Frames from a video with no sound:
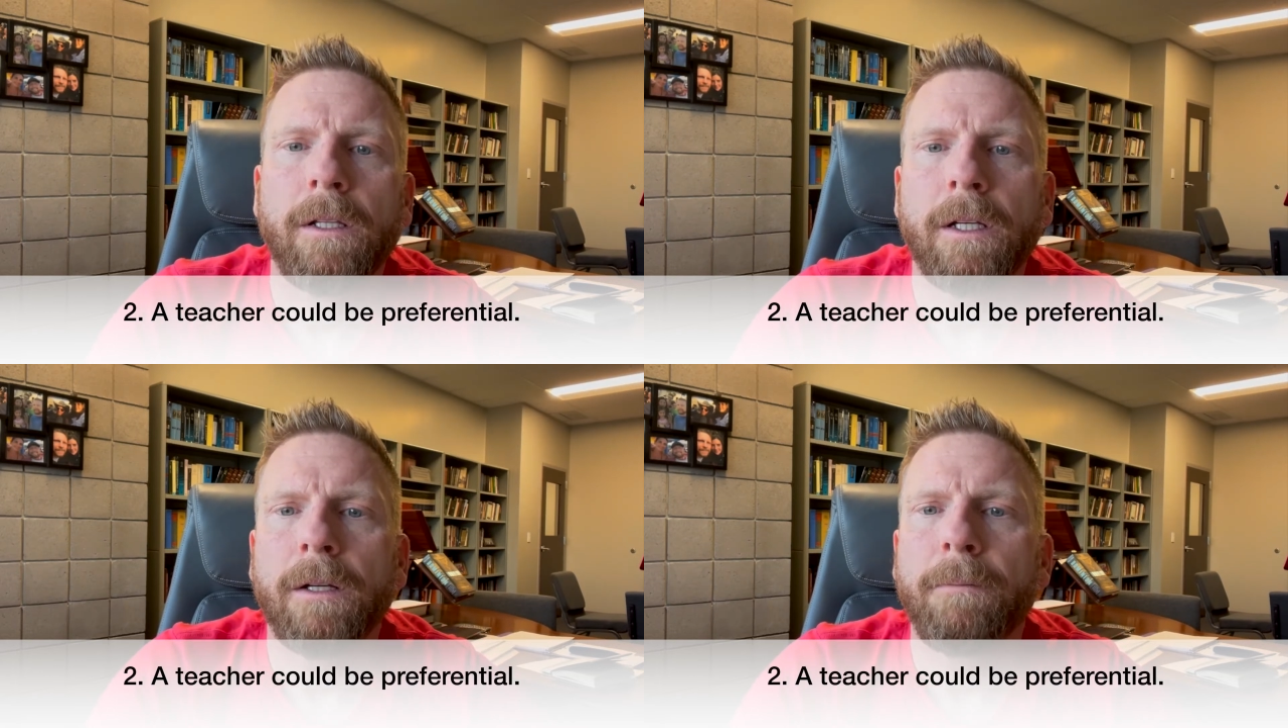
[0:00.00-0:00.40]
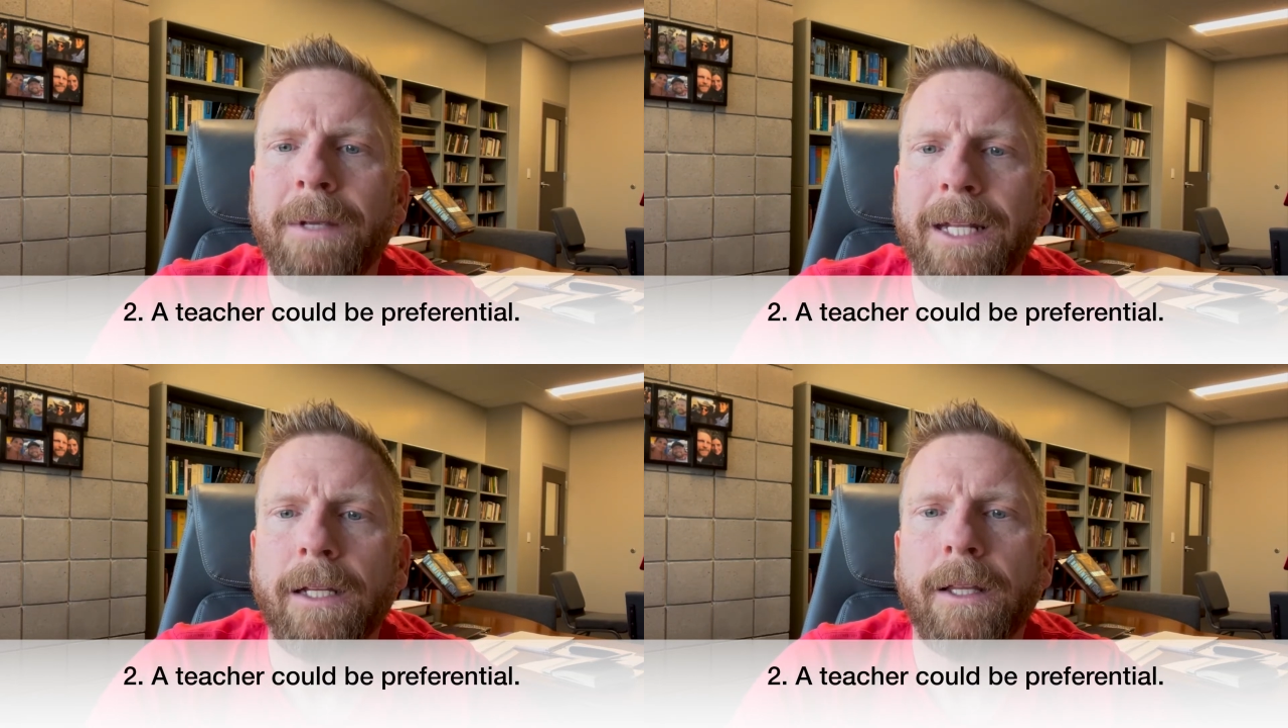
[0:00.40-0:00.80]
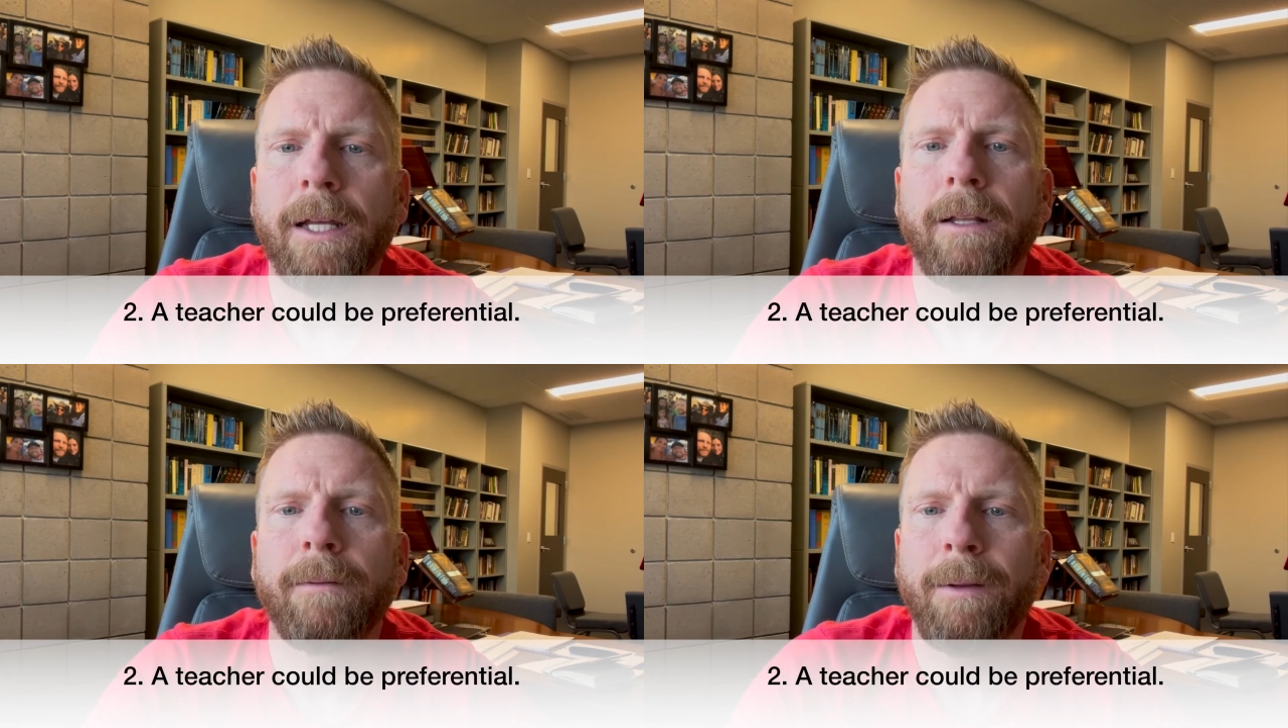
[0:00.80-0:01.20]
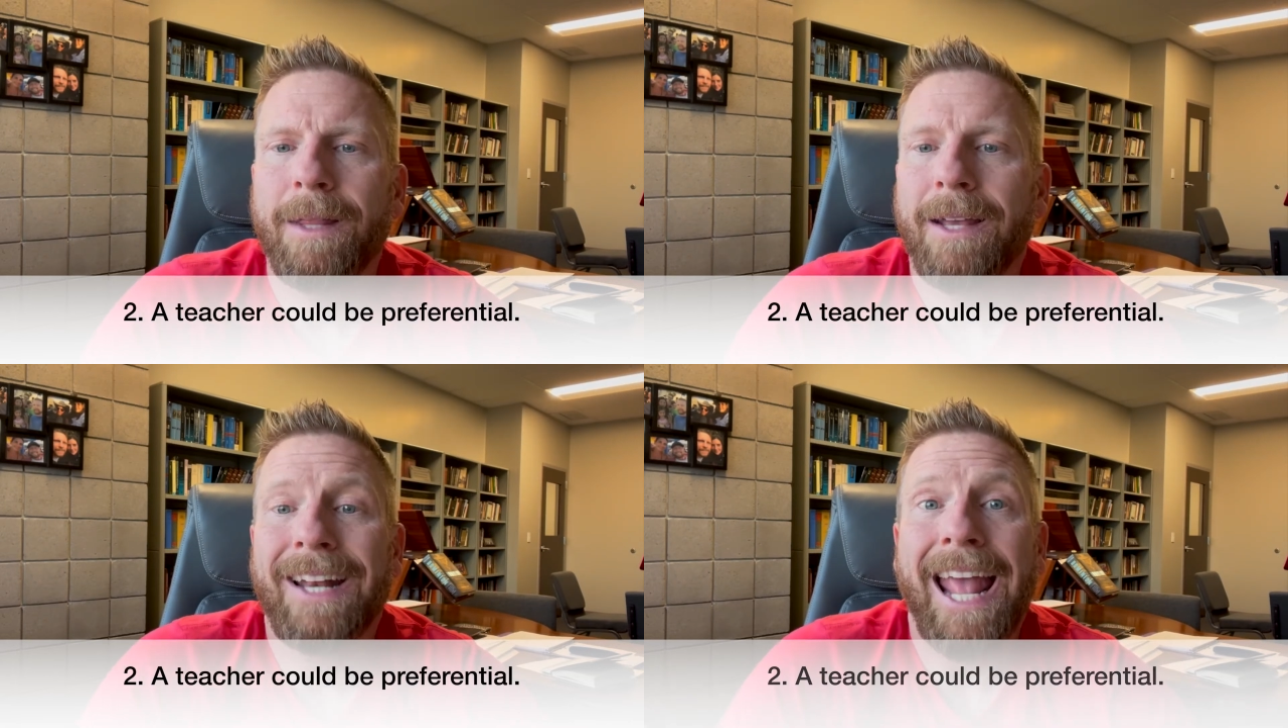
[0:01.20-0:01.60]
Uh, meaning that maybe
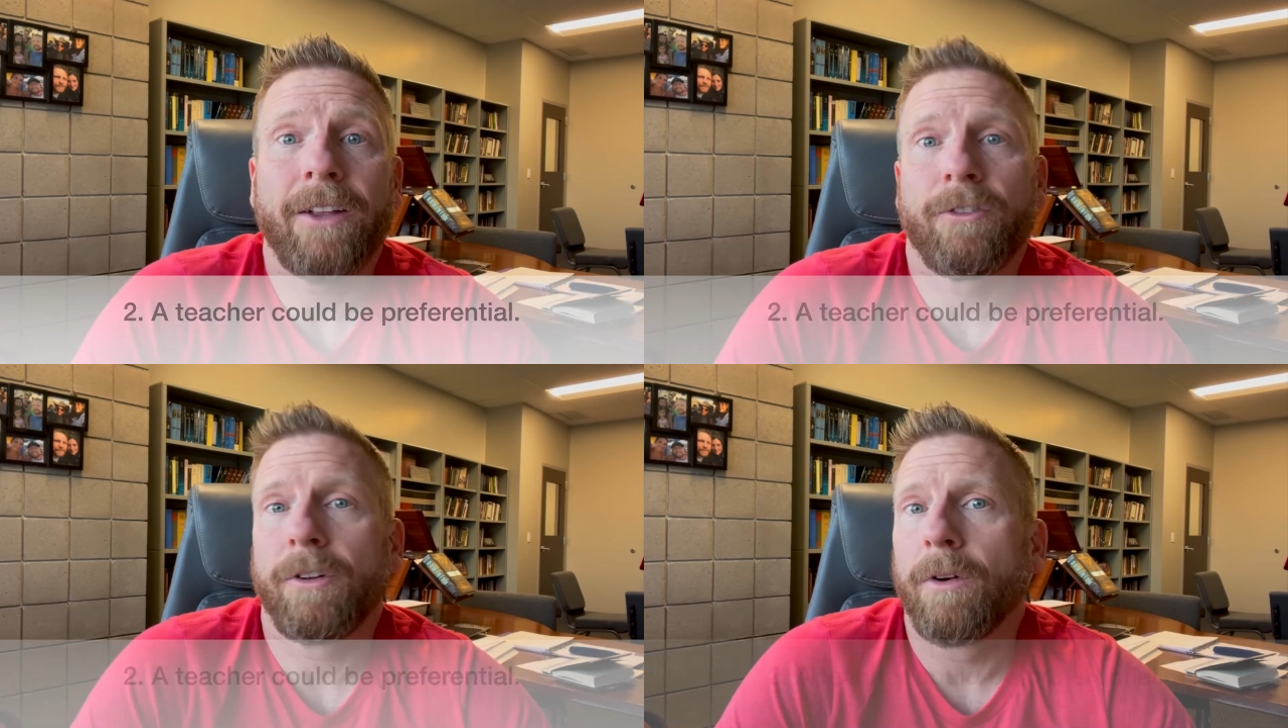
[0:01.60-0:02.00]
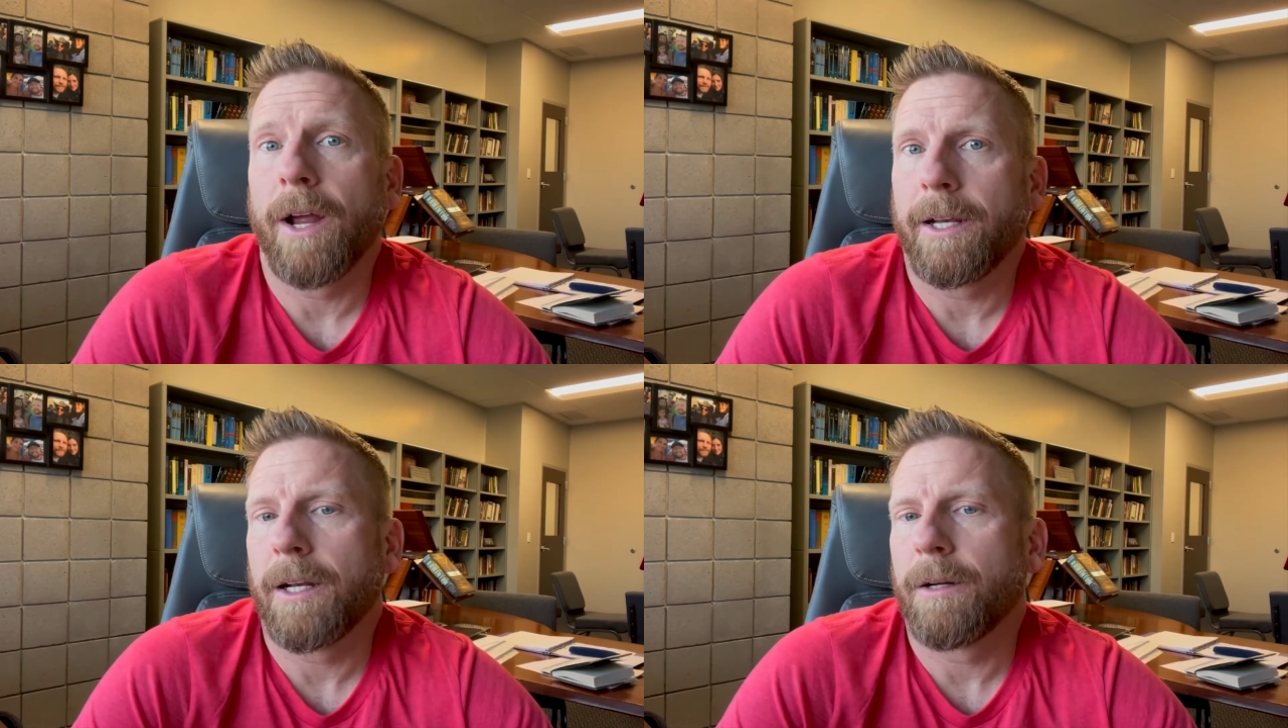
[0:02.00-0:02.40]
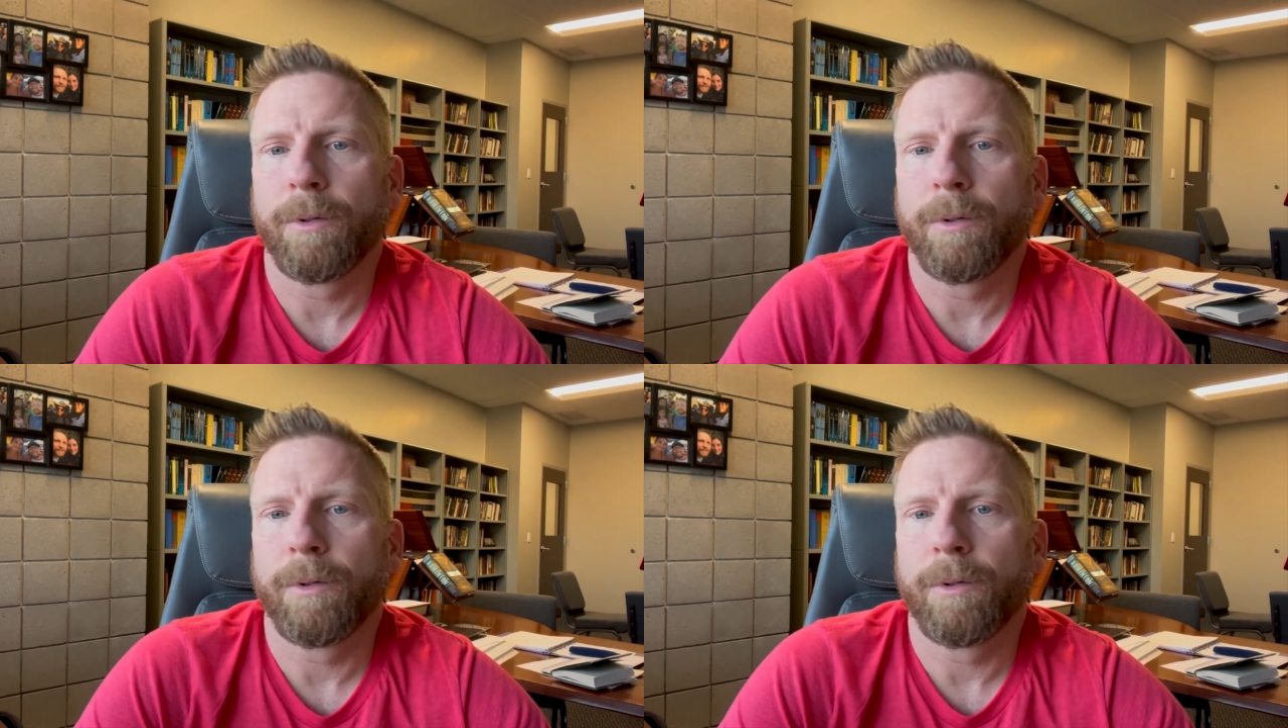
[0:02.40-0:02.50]
they have an axe to grind on a